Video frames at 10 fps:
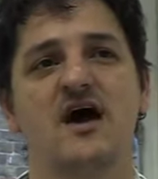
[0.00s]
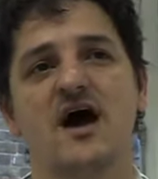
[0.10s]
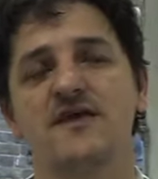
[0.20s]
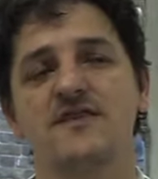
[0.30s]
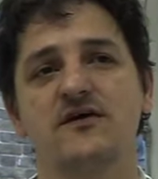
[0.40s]

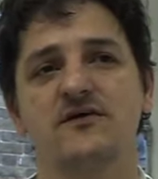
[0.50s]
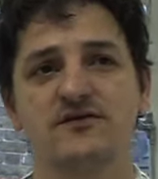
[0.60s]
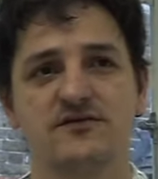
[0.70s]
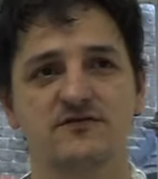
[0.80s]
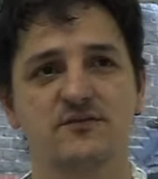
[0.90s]
And then there
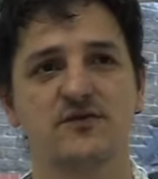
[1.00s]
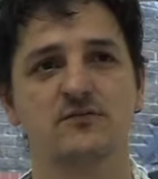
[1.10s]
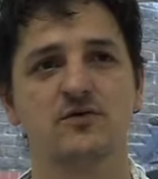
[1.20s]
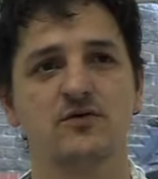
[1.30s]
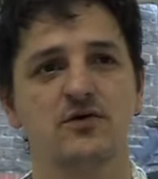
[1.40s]
are some of the
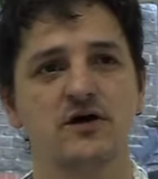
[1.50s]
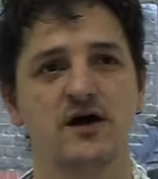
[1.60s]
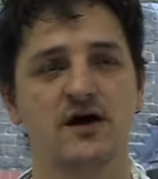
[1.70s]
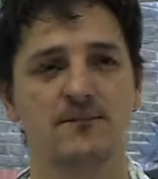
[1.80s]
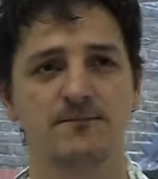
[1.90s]
more
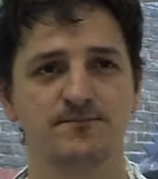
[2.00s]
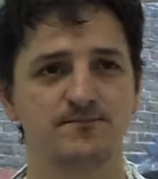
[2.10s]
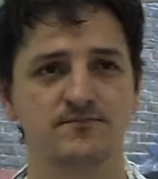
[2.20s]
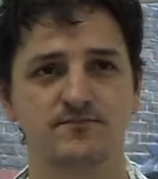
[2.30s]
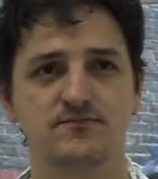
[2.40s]

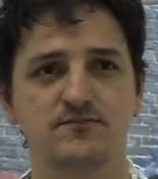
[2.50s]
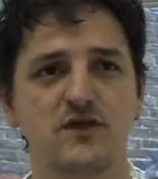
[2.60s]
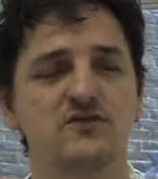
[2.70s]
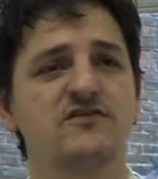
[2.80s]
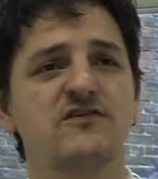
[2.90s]

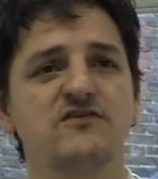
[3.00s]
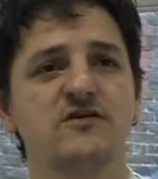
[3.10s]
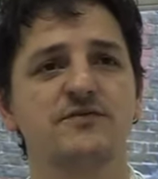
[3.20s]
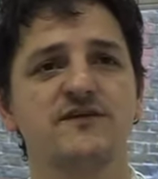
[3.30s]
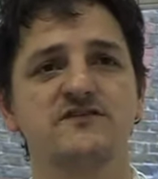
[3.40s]
traditional
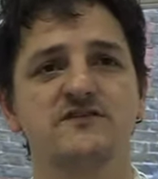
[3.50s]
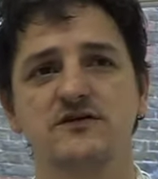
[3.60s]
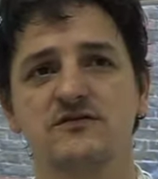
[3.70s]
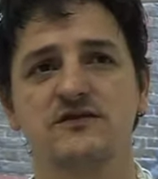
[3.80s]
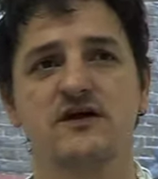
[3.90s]
prevention
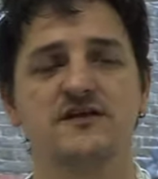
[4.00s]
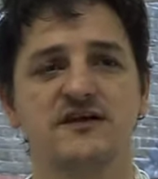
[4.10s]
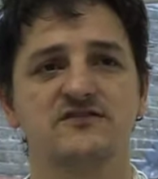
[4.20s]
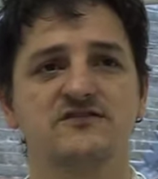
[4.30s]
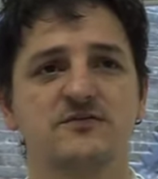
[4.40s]
groups like the
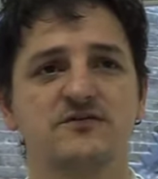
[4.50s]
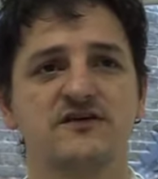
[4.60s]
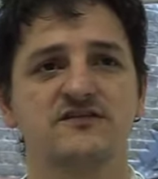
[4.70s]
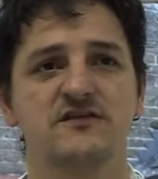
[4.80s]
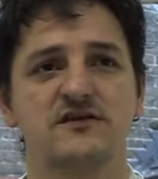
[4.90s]
National Drug
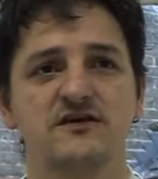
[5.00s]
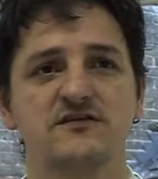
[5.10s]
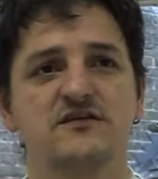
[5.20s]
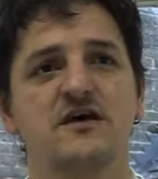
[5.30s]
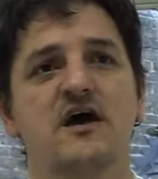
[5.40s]
Prevention
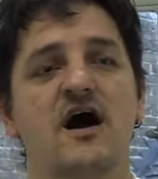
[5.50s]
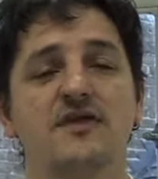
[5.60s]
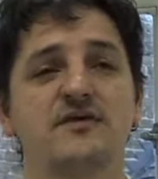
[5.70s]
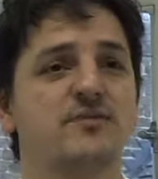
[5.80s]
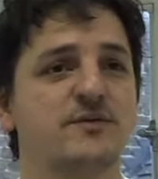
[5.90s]
Alliance. I
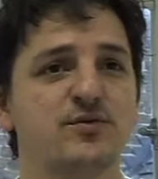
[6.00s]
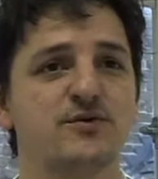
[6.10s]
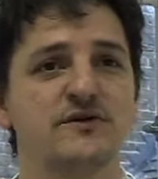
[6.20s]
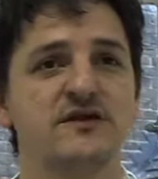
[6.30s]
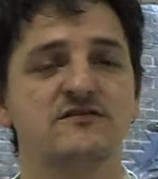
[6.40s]
think
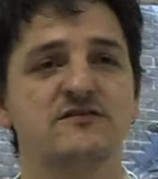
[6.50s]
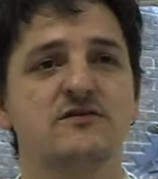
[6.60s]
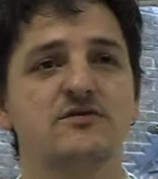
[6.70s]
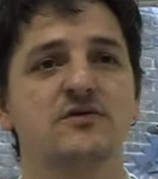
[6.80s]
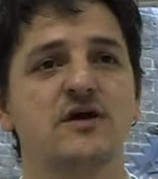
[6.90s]
people need
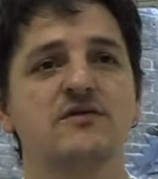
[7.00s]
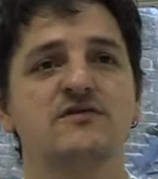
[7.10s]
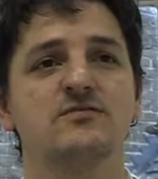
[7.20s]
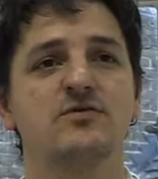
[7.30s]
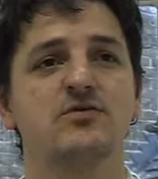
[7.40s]
to go and
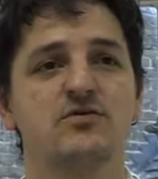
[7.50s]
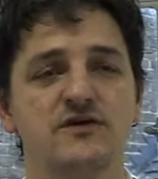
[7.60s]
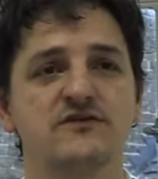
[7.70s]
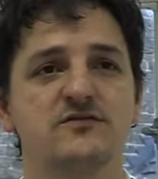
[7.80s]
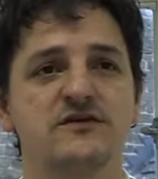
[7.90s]
explore all
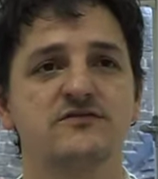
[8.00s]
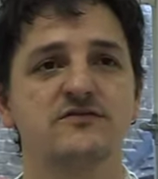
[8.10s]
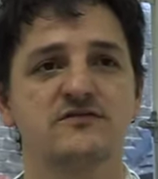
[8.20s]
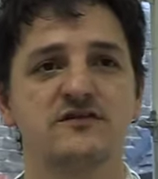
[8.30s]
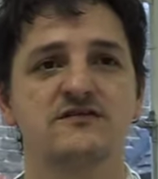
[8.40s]
those
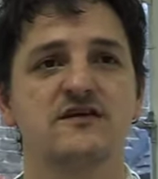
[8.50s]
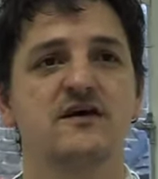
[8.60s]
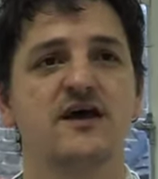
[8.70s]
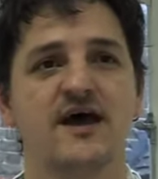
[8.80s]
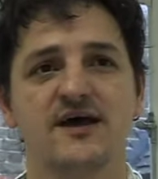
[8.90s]
resources
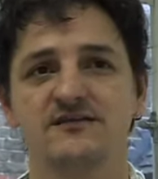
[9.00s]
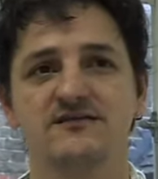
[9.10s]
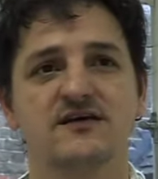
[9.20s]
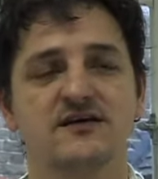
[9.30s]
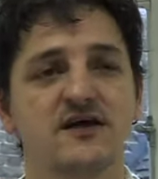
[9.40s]
and
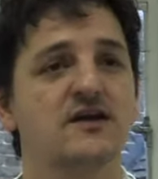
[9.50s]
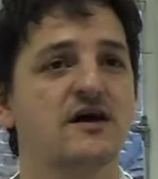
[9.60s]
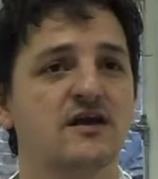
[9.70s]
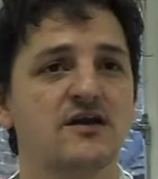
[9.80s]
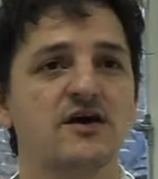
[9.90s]

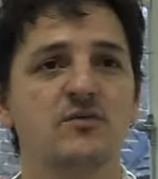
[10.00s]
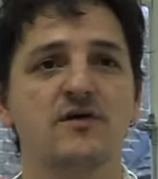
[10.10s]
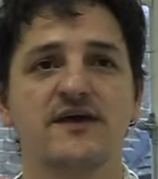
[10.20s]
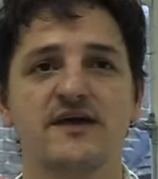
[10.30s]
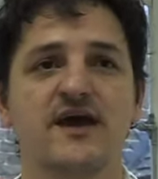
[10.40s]
learn
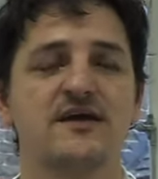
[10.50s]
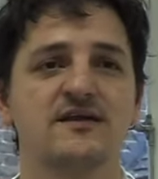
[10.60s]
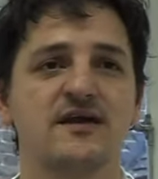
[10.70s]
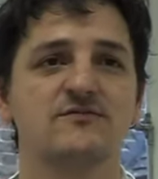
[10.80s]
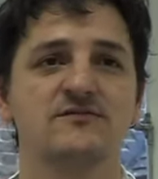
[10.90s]
what they can
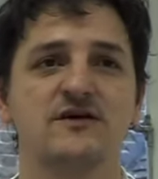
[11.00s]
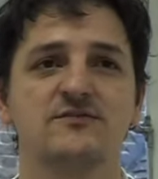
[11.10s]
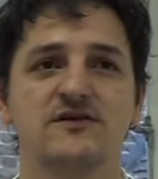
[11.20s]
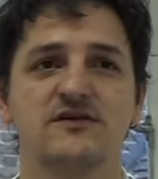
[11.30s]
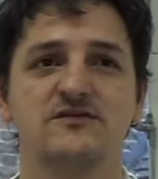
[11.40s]
and come
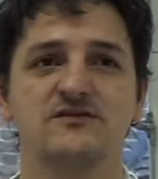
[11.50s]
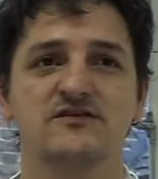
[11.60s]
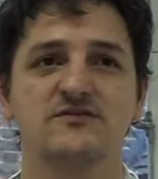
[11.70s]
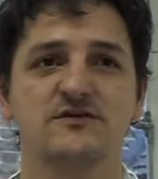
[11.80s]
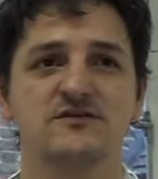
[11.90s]
to their own
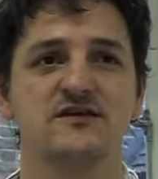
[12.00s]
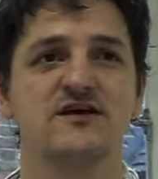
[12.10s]
judgment.